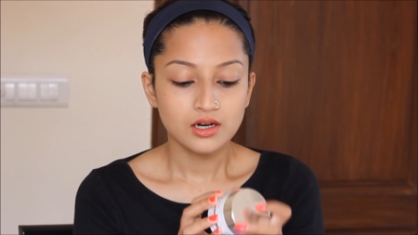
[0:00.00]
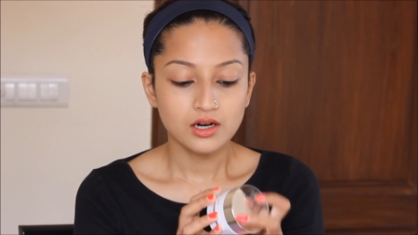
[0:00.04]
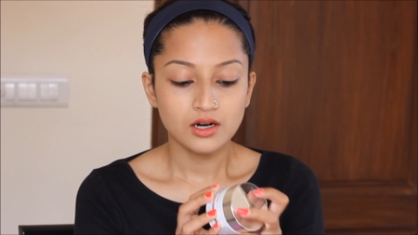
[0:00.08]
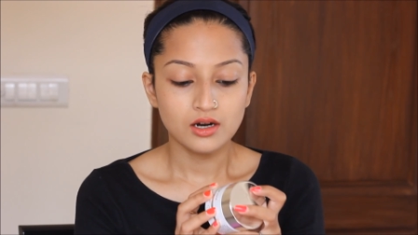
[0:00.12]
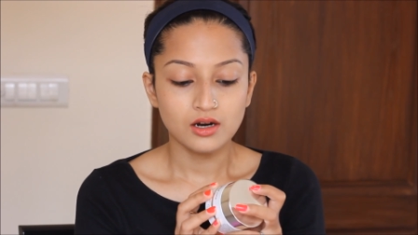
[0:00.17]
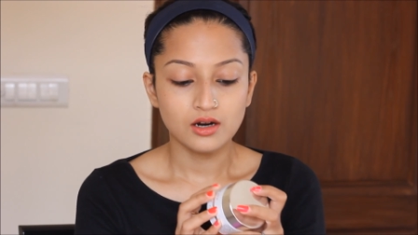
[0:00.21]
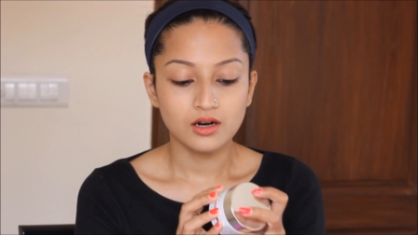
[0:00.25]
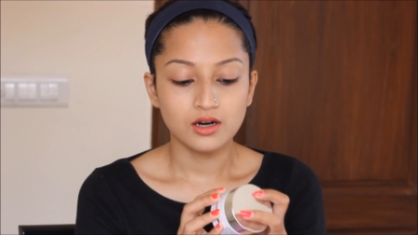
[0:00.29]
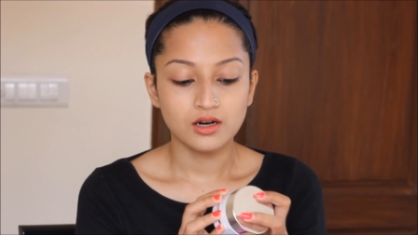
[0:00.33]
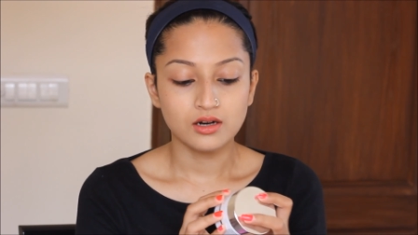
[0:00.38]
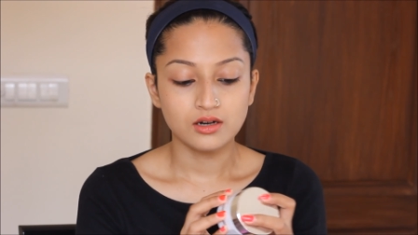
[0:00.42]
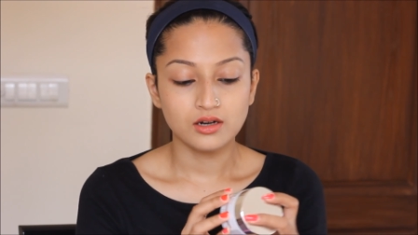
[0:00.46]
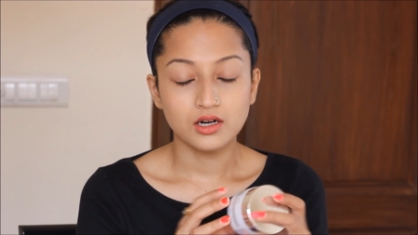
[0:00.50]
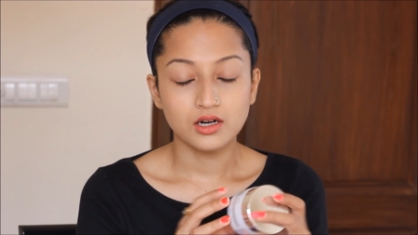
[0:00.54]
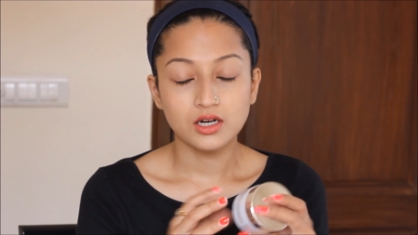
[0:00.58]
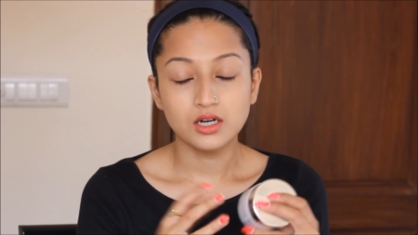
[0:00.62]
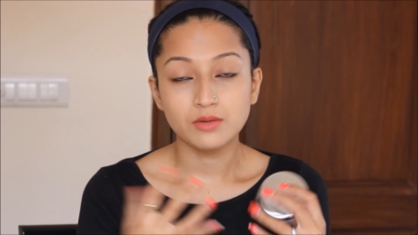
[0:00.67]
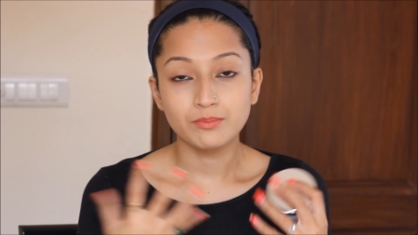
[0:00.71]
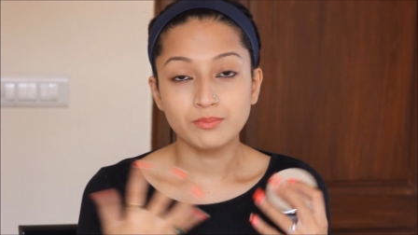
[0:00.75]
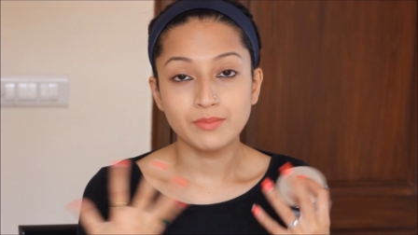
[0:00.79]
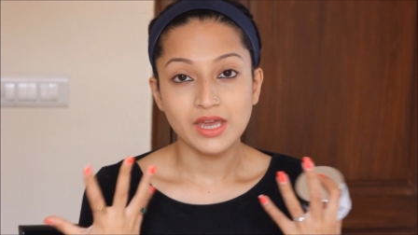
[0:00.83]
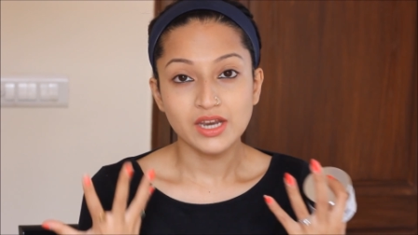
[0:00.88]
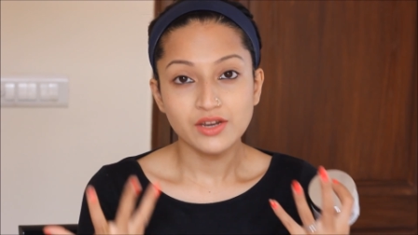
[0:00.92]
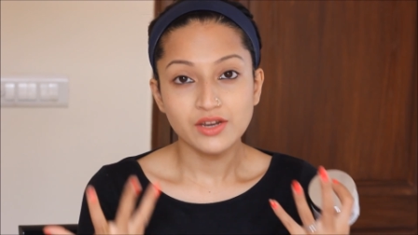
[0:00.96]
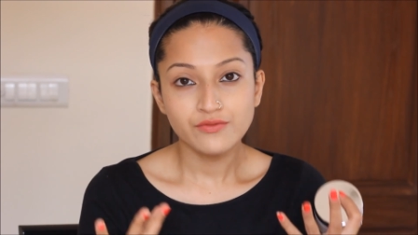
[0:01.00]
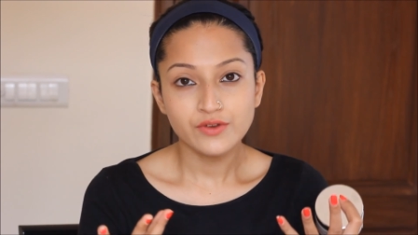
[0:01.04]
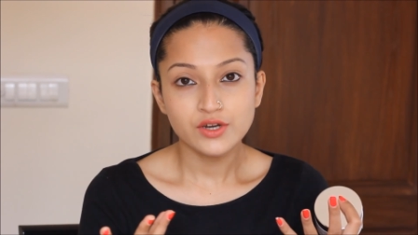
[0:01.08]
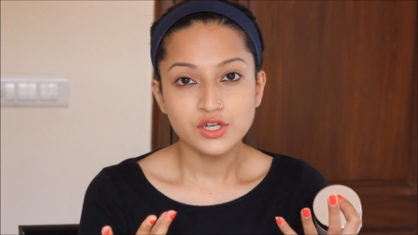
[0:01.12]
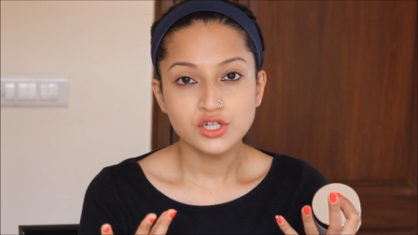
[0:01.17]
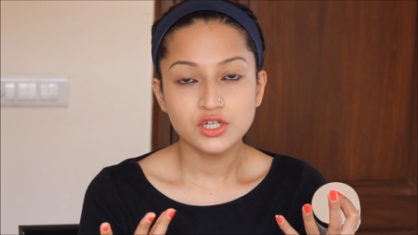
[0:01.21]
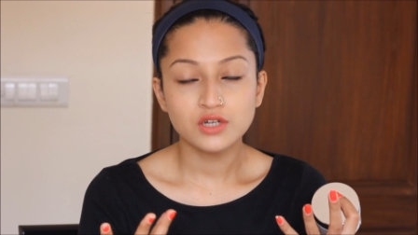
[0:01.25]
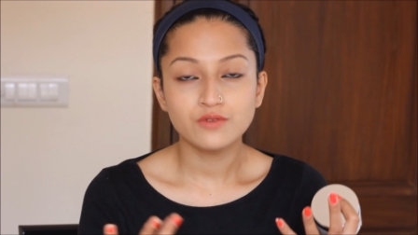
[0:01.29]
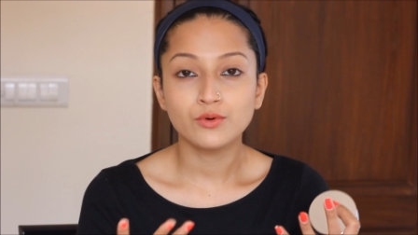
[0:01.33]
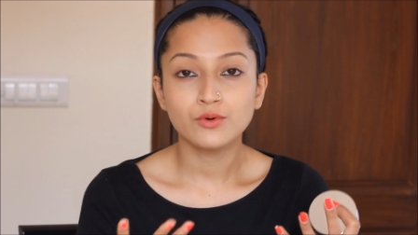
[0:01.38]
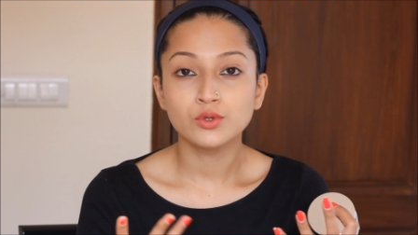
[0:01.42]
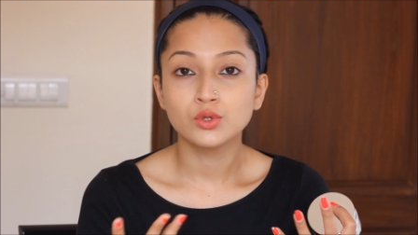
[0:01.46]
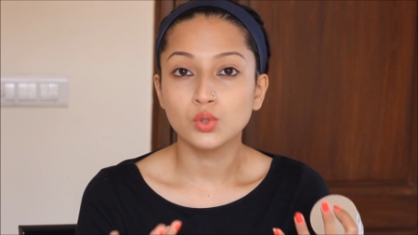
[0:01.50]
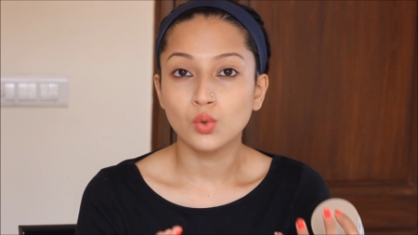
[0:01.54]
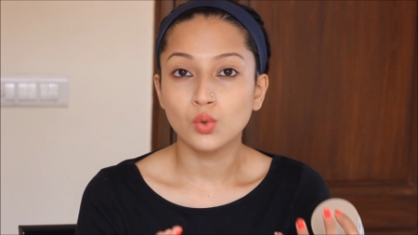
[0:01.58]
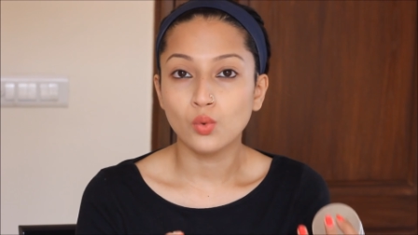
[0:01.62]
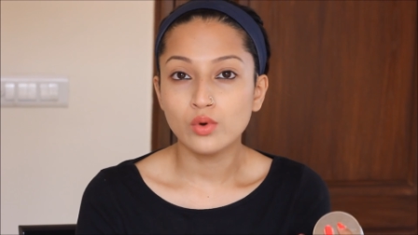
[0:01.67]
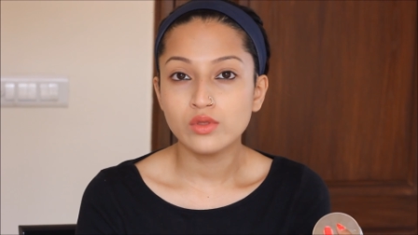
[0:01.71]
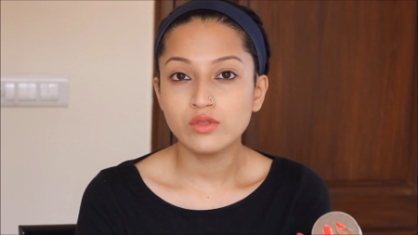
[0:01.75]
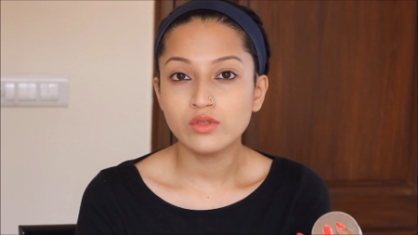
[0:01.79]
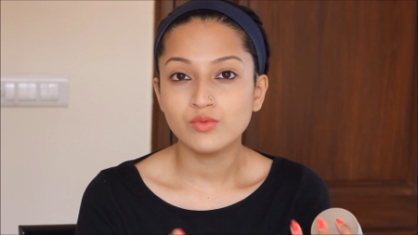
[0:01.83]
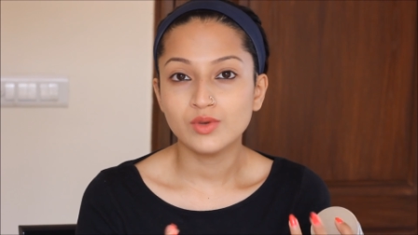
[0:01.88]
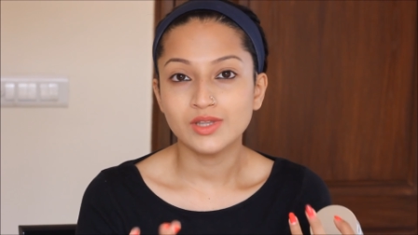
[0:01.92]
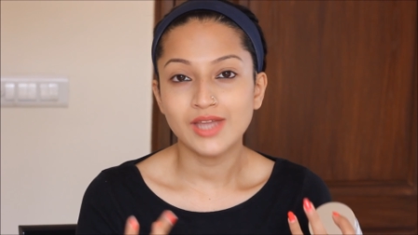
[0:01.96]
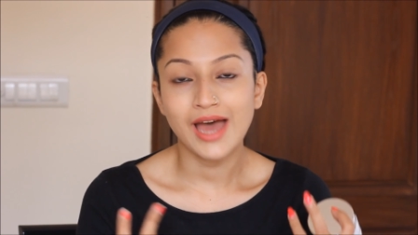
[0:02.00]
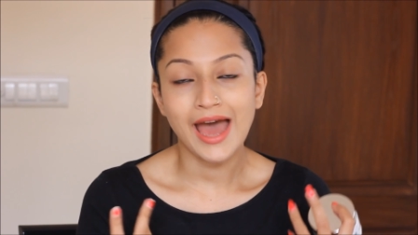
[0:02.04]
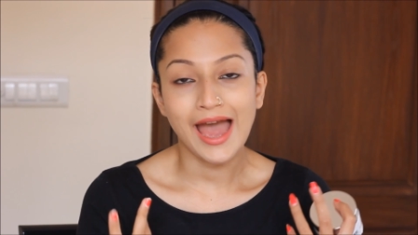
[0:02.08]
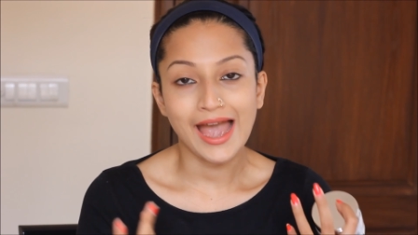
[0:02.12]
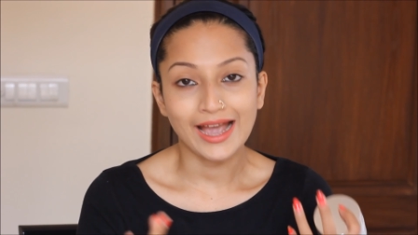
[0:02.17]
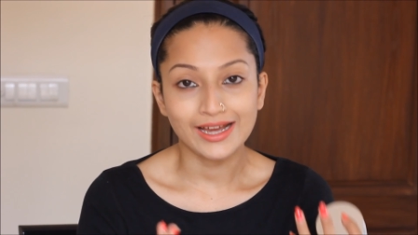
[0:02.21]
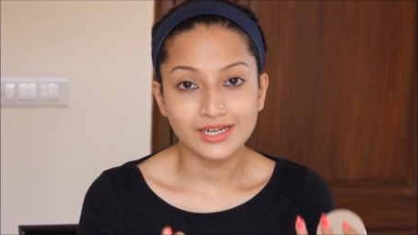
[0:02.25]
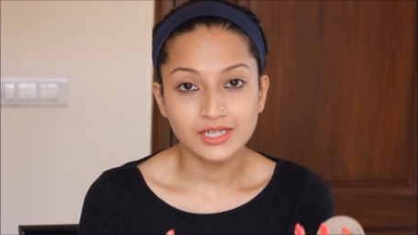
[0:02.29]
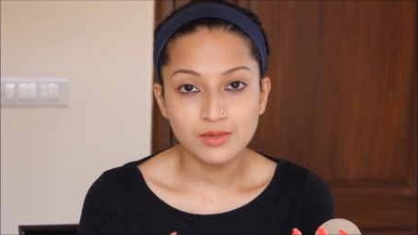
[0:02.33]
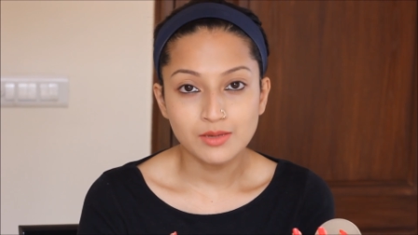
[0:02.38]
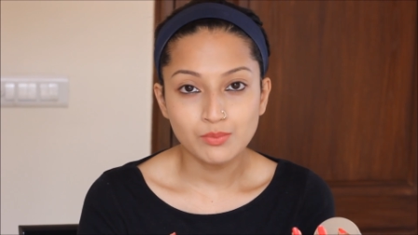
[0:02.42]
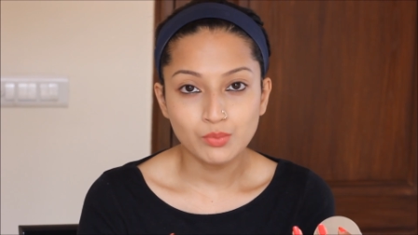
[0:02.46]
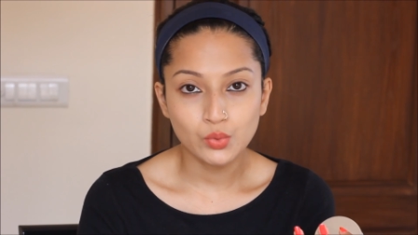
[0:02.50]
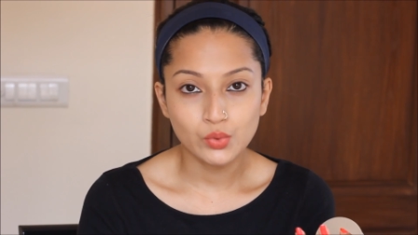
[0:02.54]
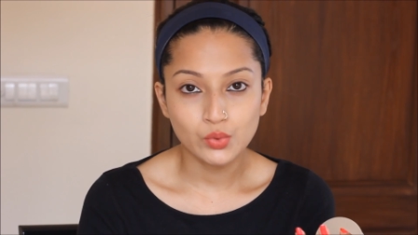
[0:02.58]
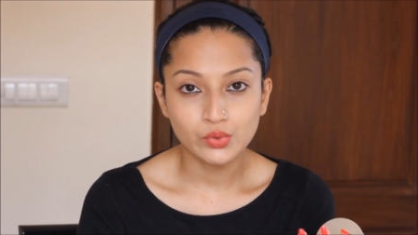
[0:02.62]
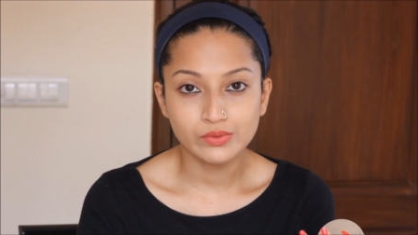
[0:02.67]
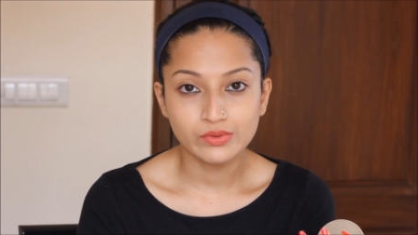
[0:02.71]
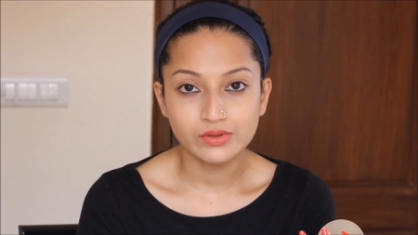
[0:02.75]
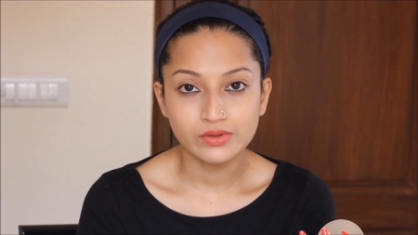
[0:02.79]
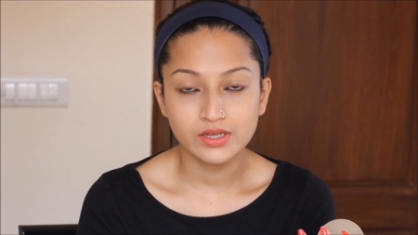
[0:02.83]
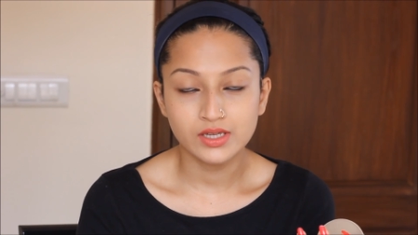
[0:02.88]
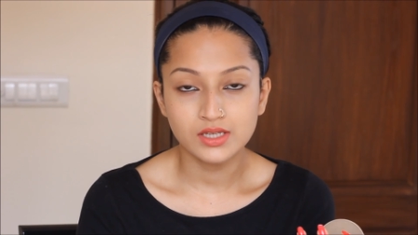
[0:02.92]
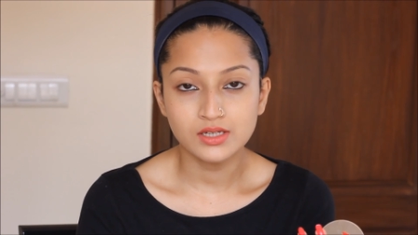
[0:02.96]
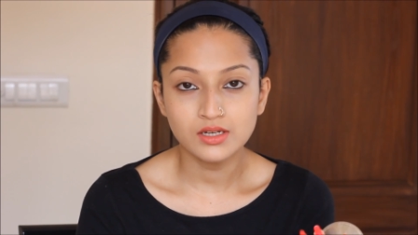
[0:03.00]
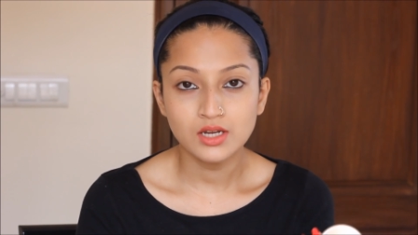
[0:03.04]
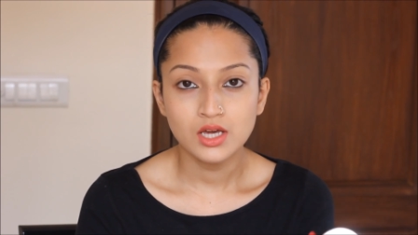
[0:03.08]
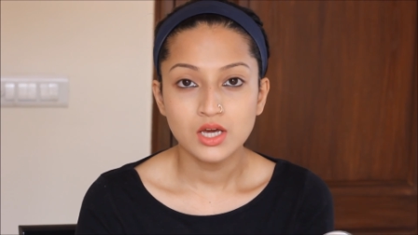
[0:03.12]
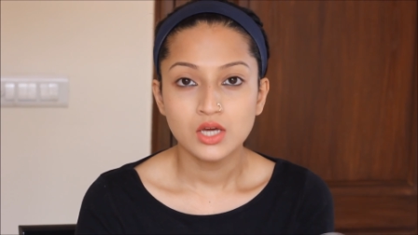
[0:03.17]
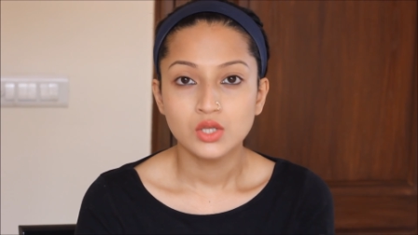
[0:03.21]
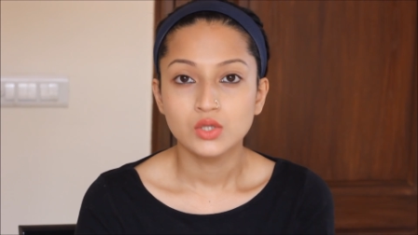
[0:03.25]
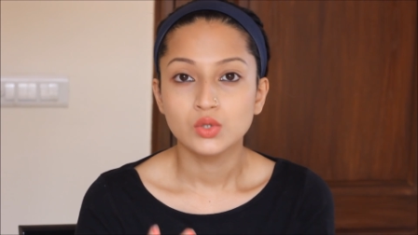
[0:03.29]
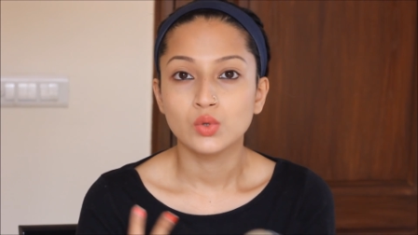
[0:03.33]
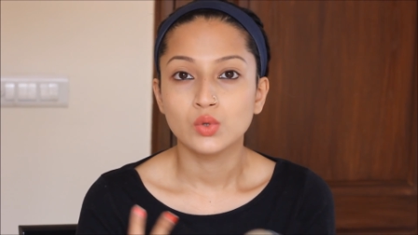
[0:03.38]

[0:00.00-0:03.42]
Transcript: uh, beneficial for those with acne prone skin